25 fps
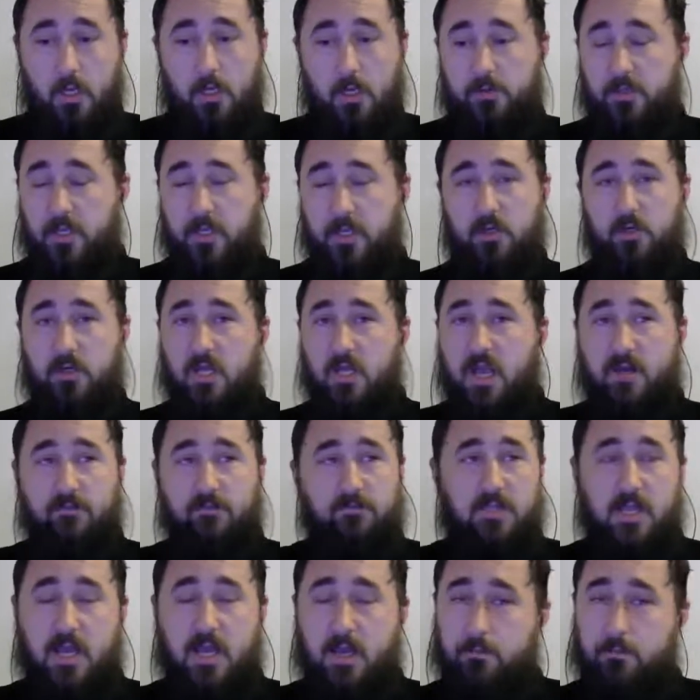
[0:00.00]
They could have
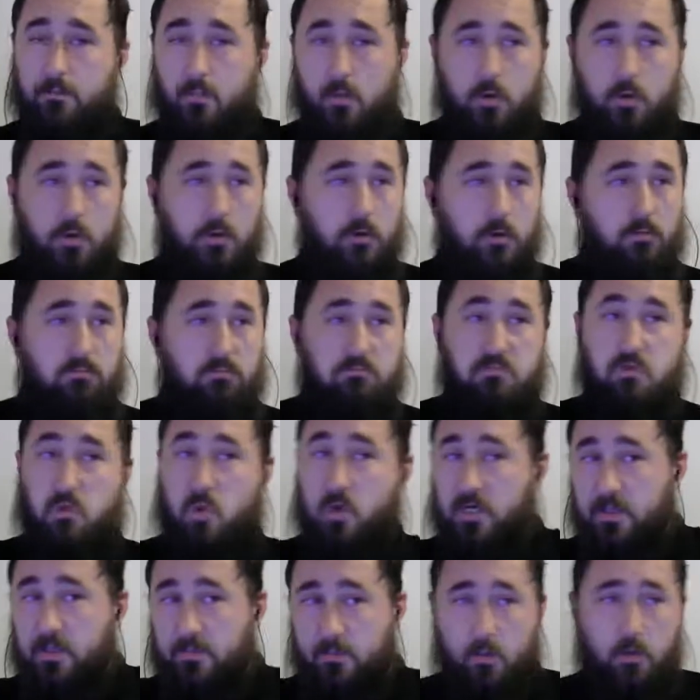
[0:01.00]
10 more,
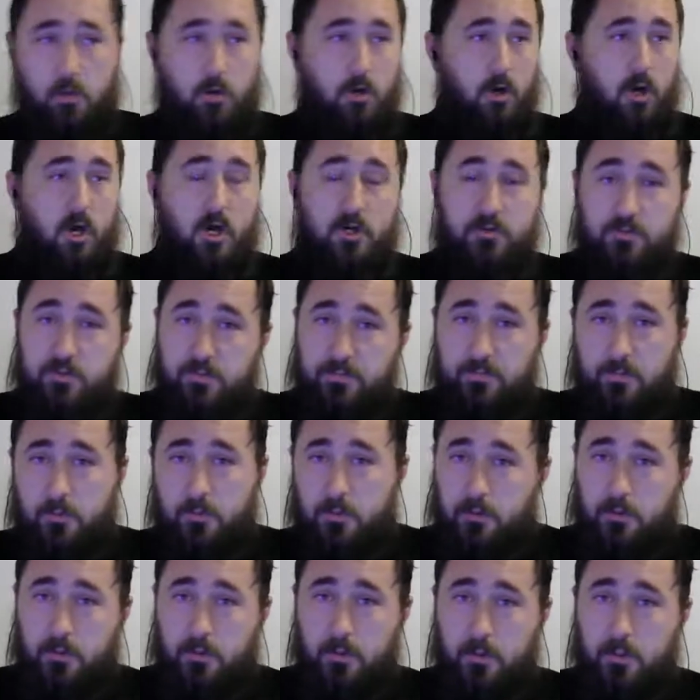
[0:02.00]
20 more, 100
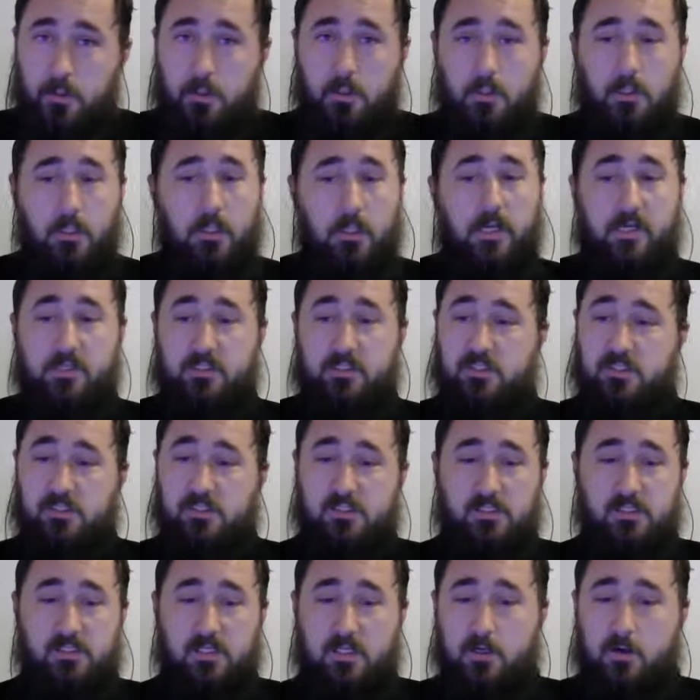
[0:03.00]
more. That's
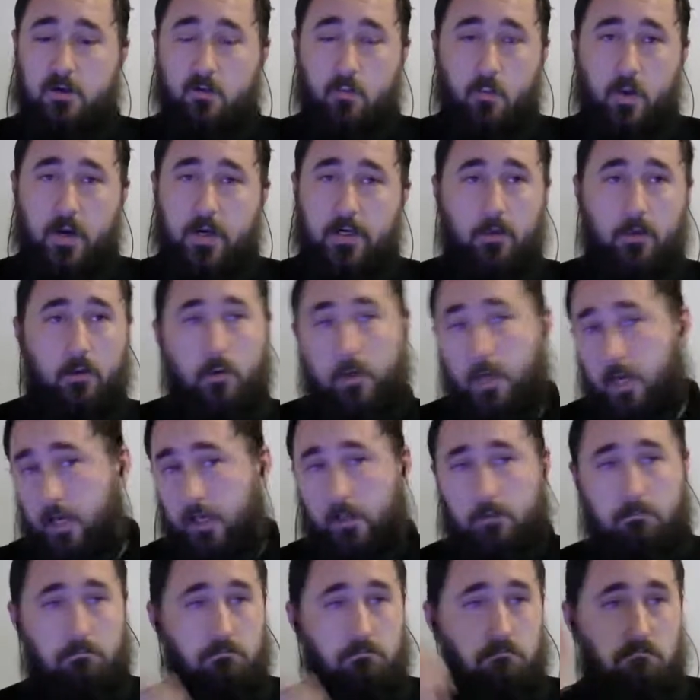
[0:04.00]
just sitting and waiting.
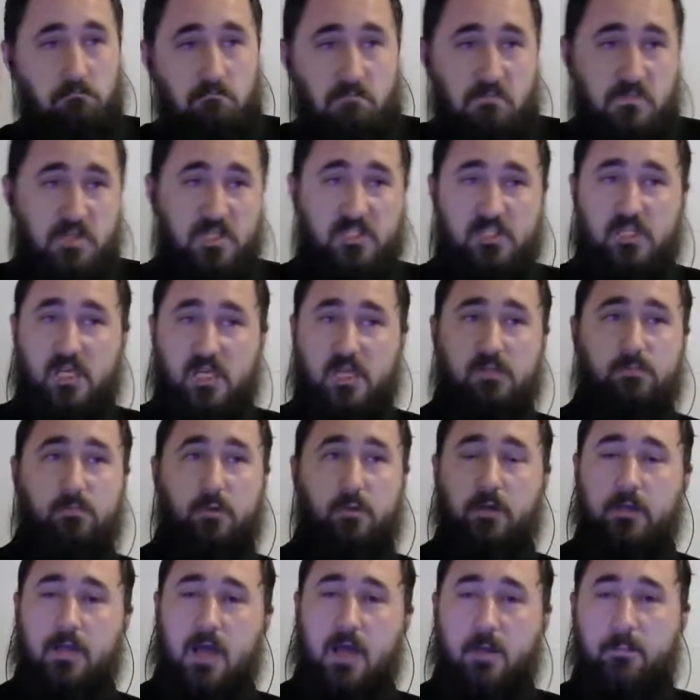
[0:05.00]
Okay, this
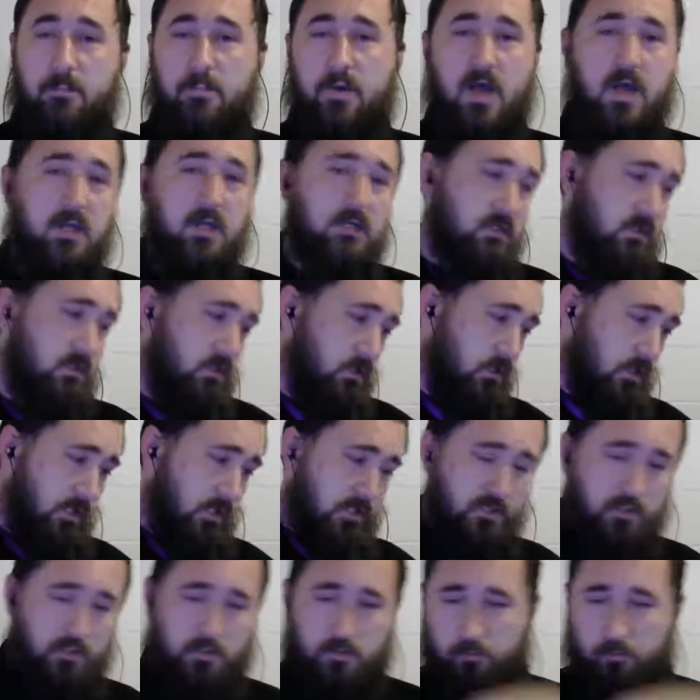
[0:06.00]
exploit got patched.
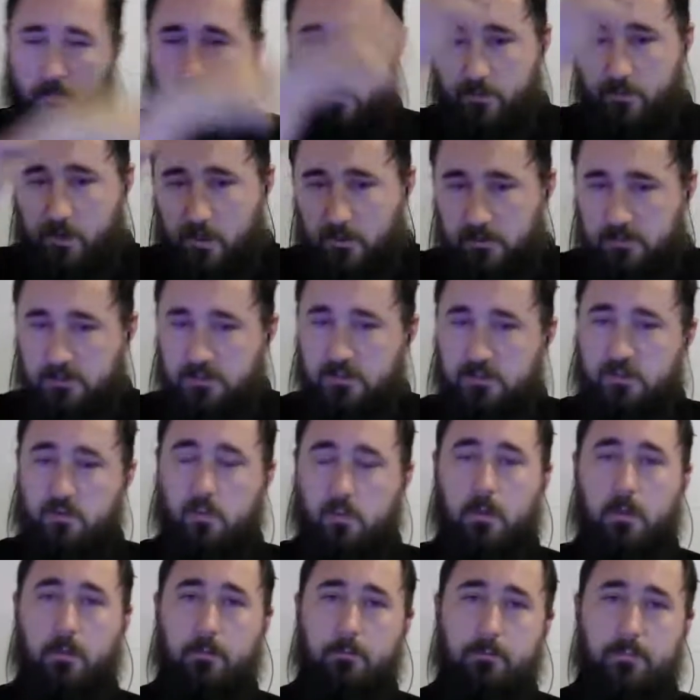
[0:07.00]
Let's move on to this
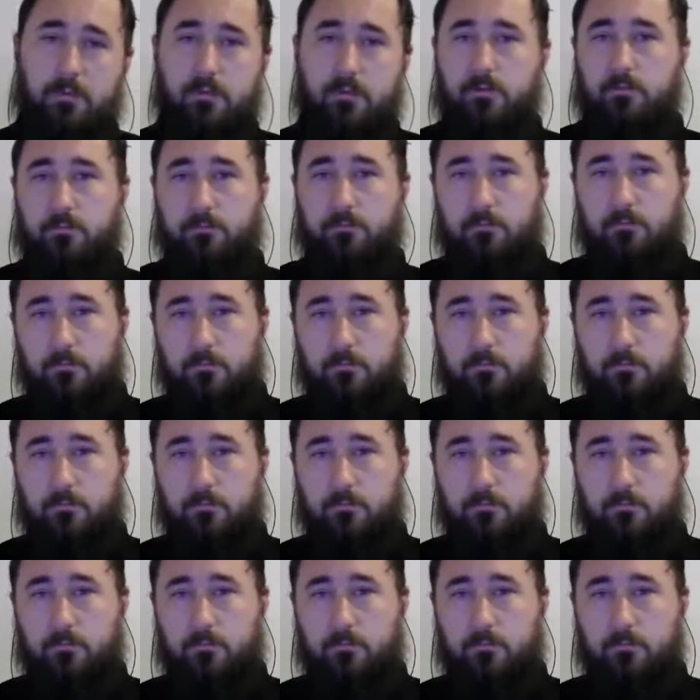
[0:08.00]
one. Boom.